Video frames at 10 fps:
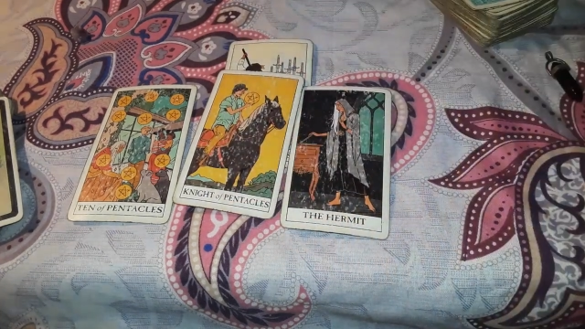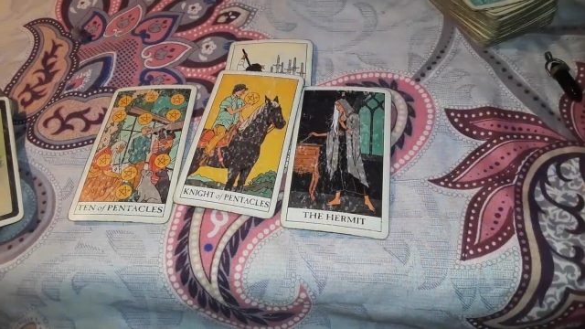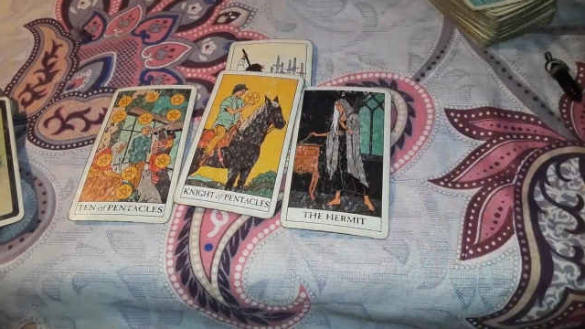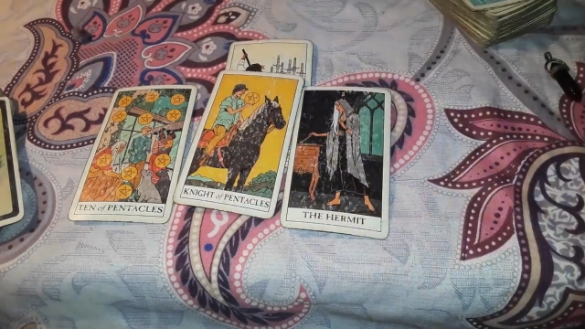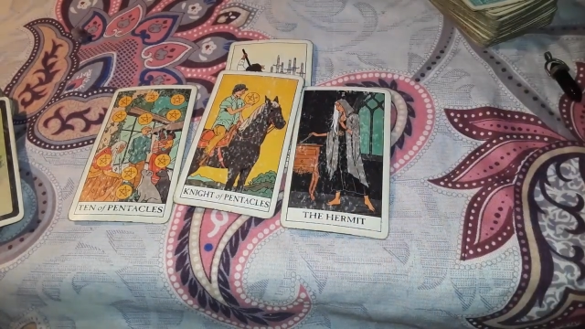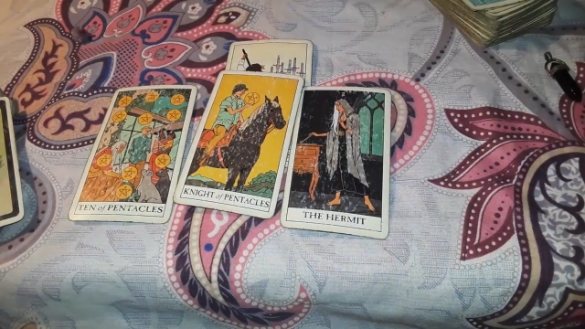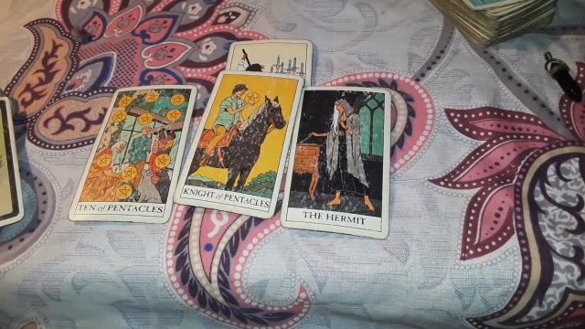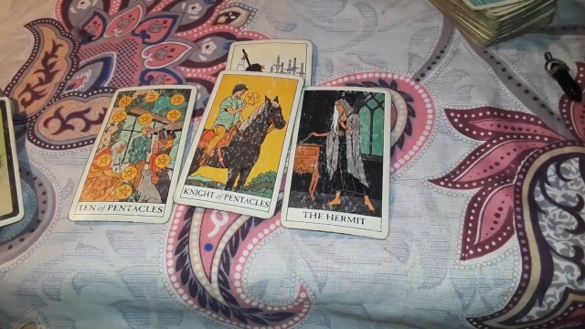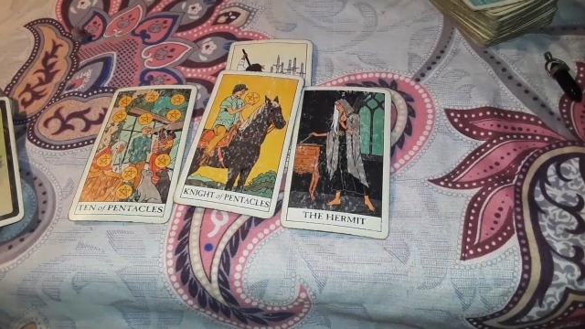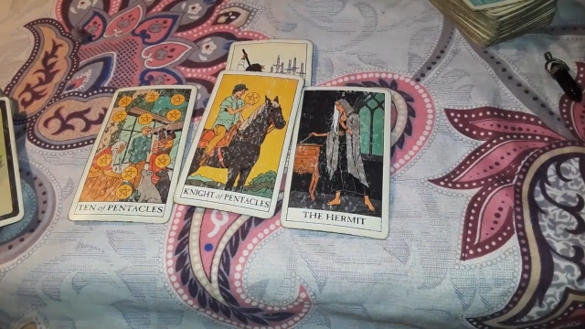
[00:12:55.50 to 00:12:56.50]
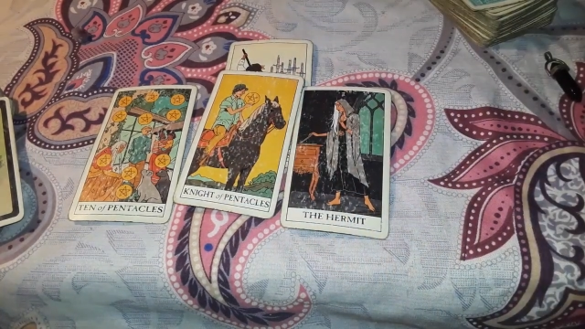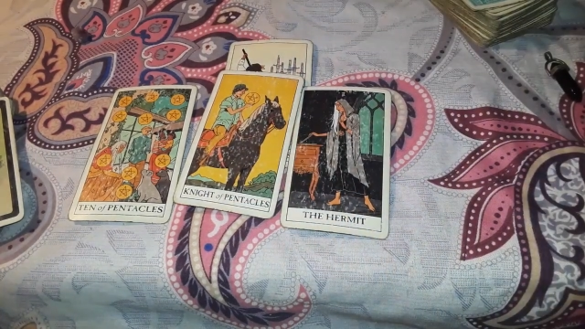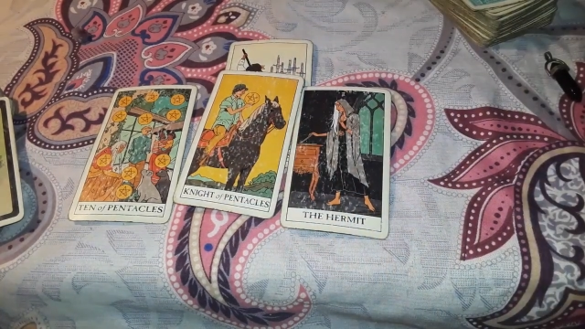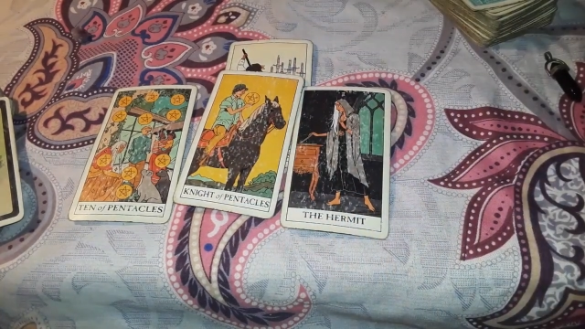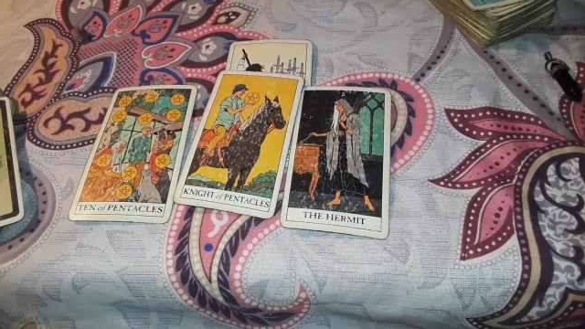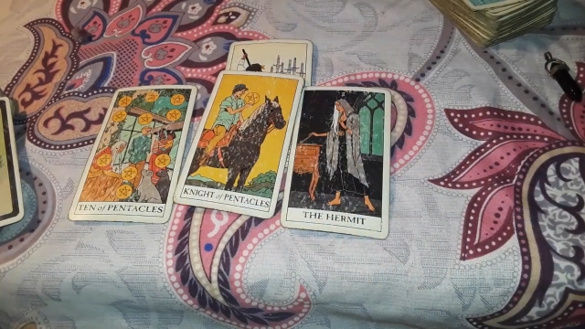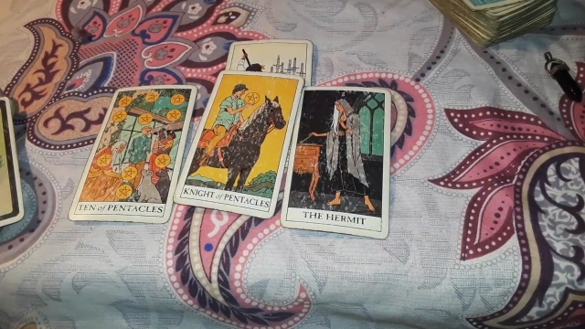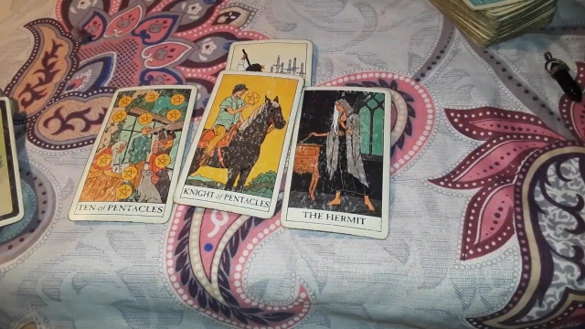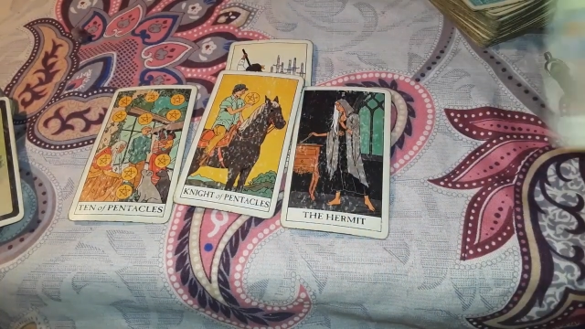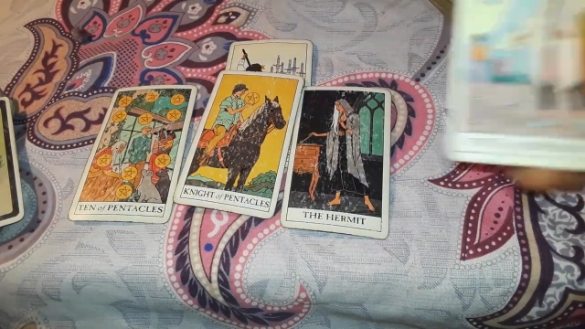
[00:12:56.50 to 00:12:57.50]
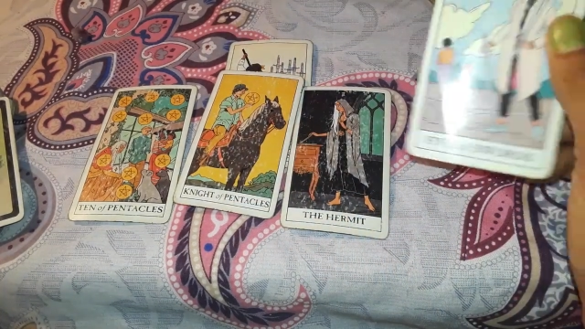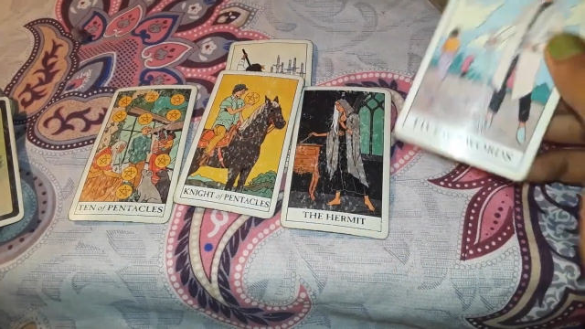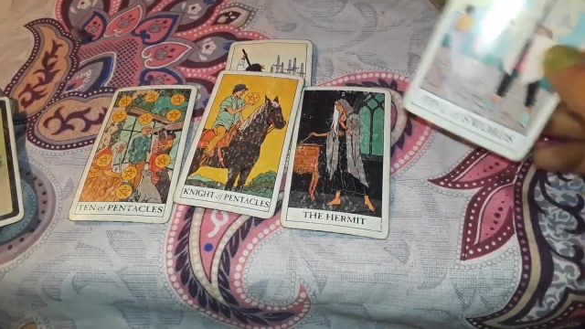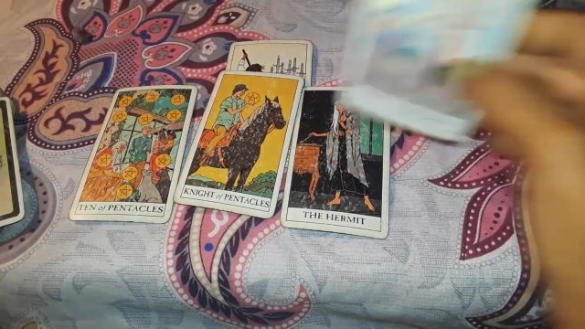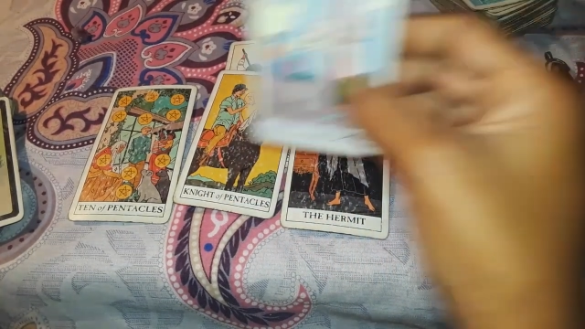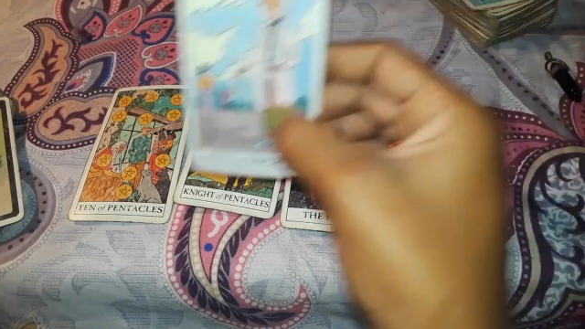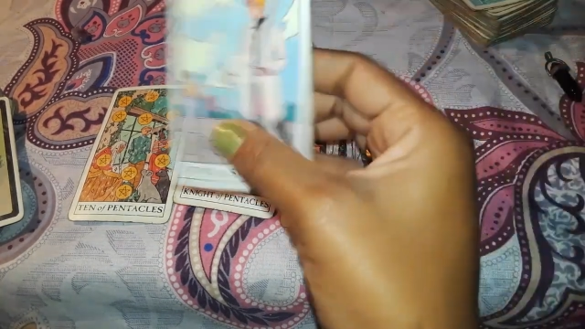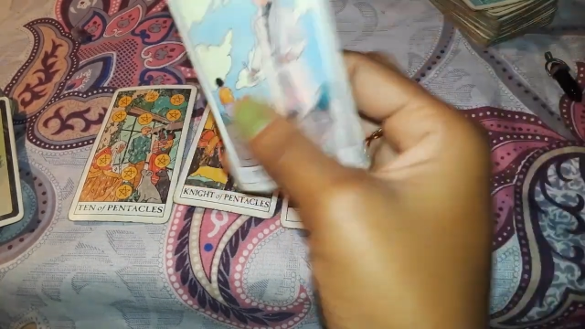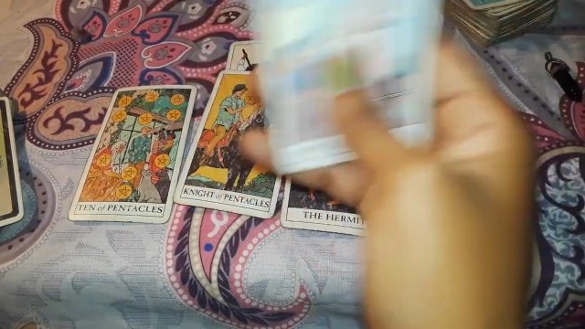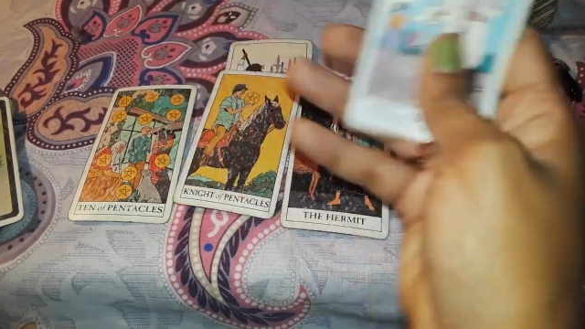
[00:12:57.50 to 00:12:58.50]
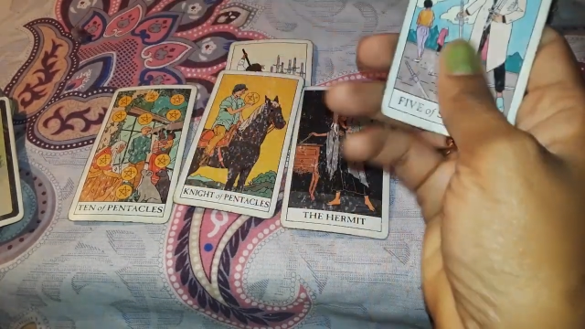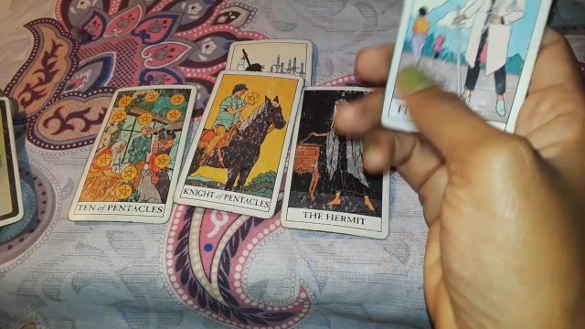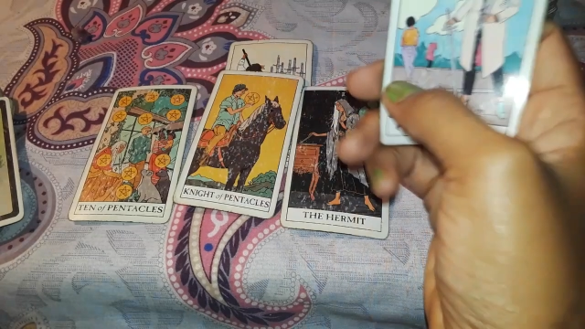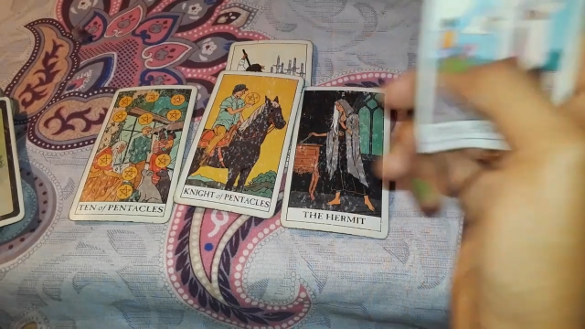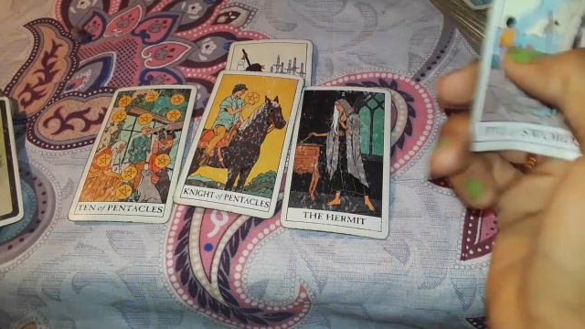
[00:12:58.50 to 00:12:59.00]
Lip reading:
Nobody's mouth can be seen.